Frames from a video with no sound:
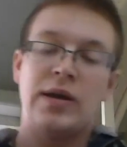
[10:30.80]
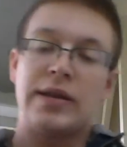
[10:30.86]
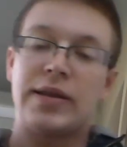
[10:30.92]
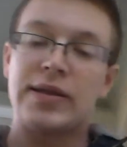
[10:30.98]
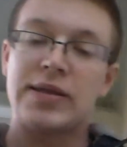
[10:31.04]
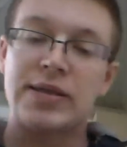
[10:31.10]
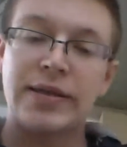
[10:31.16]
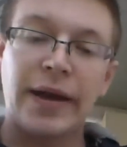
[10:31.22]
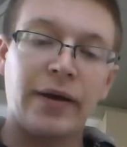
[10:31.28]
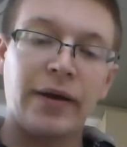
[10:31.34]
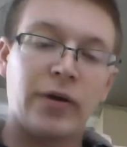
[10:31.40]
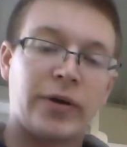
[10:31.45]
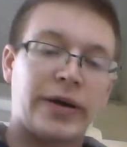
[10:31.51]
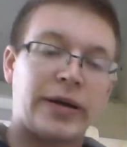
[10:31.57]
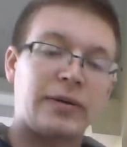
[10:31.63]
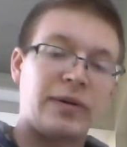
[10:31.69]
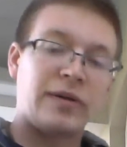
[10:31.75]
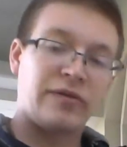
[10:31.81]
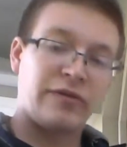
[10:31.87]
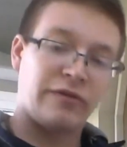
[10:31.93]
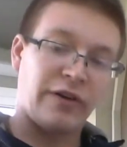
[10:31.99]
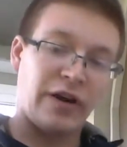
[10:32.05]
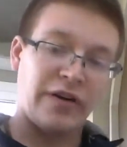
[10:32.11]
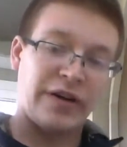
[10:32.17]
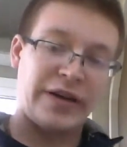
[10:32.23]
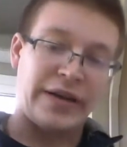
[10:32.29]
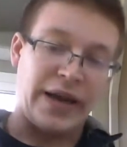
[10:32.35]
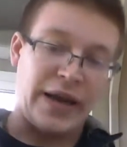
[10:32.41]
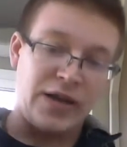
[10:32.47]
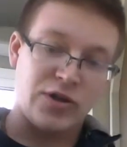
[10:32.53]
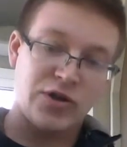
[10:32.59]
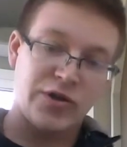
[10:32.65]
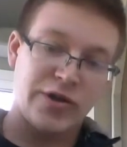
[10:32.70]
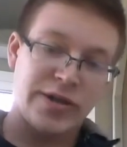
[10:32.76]
This style can be very
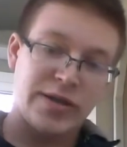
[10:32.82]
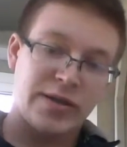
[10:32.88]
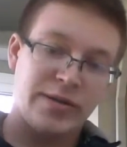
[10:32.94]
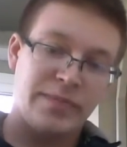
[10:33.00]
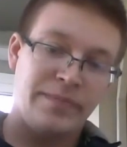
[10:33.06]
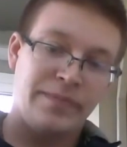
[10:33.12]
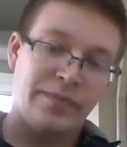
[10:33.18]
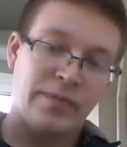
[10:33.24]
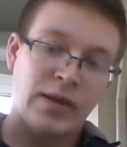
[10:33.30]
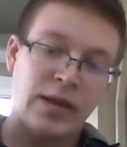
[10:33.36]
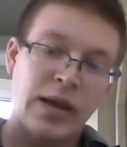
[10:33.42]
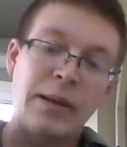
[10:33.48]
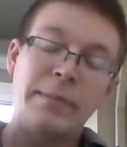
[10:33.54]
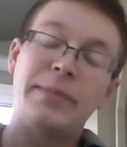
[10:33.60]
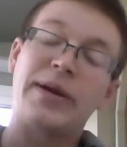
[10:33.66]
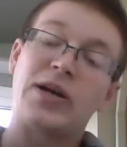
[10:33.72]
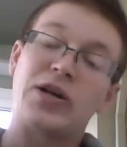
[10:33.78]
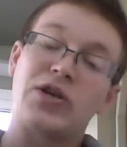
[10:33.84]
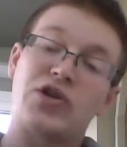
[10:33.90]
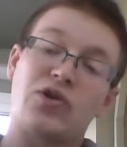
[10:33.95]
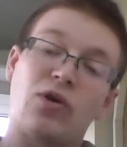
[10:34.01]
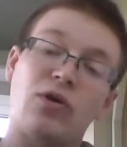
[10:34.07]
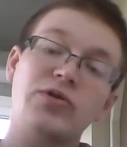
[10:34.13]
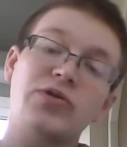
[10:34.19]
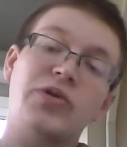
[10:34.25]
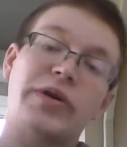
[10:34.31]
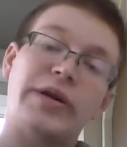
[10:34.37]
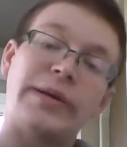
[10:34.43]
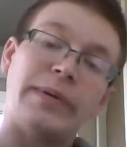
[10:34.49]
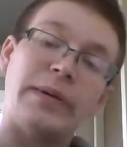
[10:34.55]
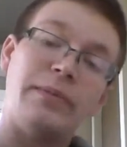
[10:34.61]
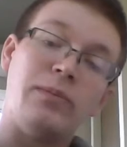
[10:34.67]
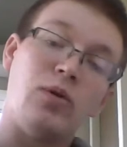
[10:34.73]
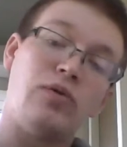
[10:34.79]
dangerous because you're also going to
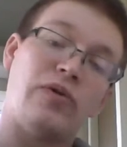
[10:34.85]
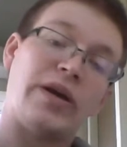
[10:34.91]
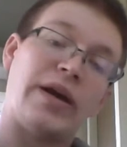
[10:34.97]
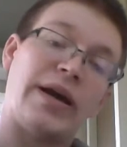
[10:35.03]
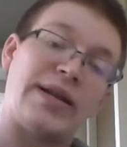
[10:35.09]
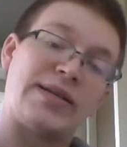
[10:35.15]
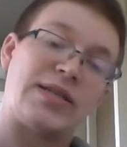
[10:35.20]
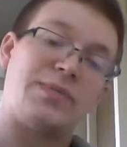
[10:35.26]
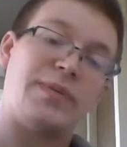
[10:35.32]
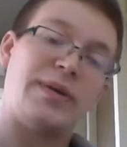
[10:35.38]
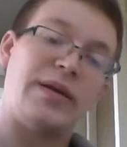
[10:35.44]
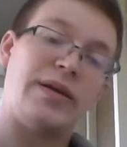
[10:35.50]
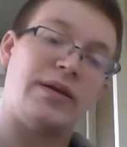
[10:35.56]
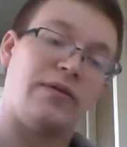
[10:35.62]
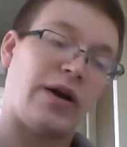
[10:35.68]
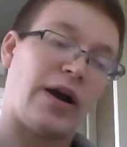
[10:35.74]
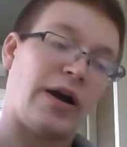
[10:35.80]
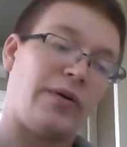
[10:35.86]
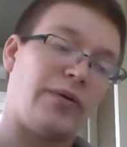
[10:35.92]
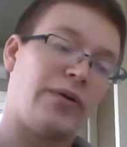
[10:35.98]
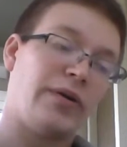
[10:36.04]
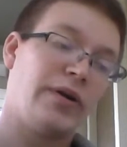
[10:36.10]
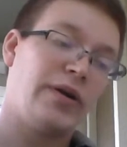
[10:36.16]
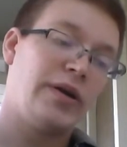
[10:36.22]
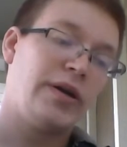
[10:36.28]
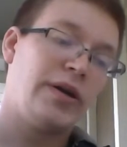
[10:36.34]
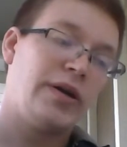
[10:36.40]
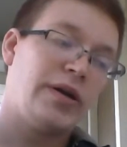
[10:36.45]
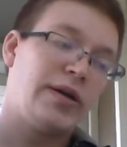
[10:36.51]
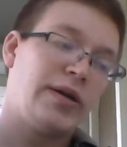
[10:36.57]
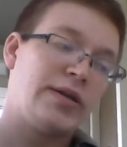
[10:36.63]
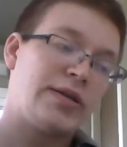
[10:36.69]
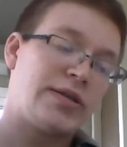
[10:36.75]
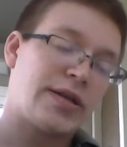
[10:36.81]
be moving at a speed around
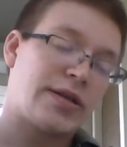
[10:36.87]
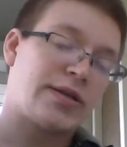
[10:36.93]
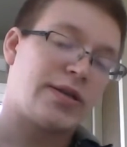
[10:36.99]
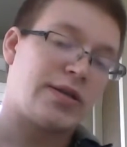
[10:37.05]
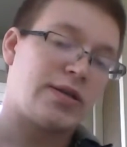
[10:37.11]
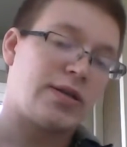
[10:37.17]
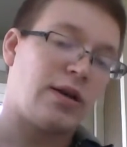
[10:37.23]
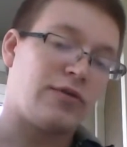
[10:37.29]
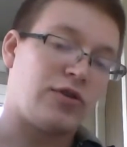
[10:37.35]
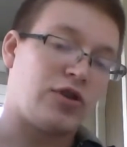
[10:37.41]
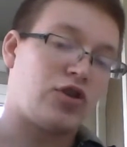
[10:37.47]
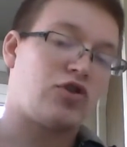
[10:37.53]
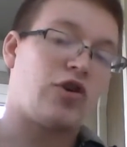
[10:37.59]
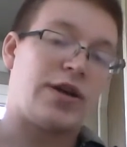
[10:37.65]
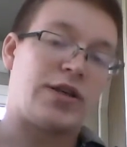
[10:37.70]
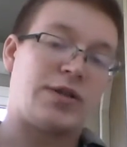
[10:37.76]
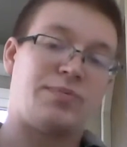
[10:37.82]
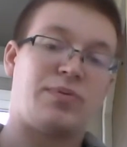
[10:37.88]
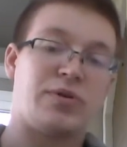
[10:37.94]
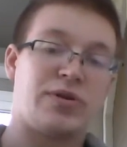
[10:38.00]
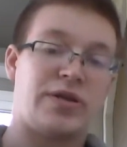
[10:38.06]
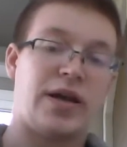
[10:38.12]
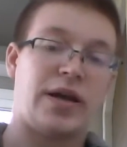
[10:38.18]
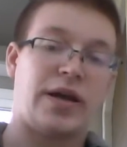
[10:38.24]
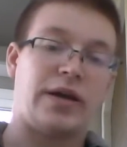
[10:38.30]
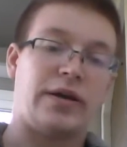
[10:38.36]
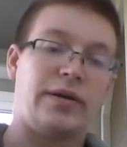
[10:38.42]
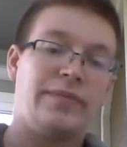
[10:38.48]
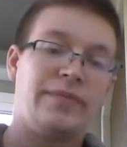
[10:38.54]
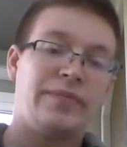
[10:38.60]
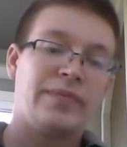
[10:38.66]
6 to 7 strikes per second.